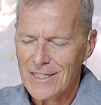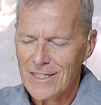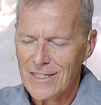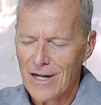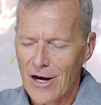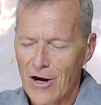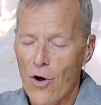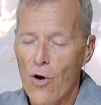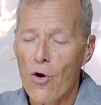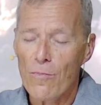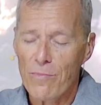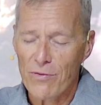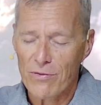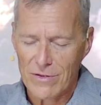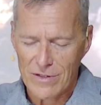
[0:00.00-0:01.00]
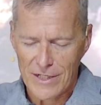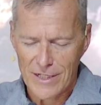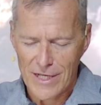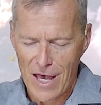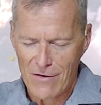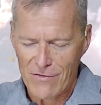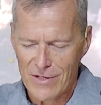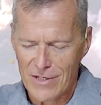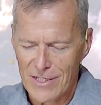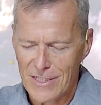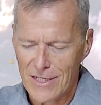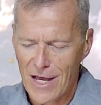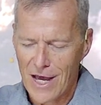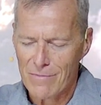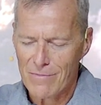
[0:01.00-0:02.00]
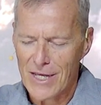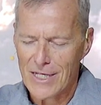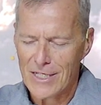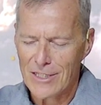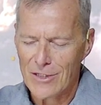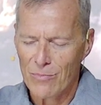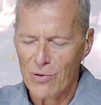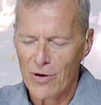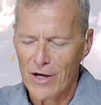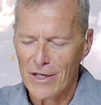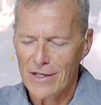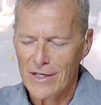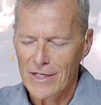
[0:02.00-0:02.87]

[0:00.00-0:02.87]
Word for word: our hope in heaven is not based upon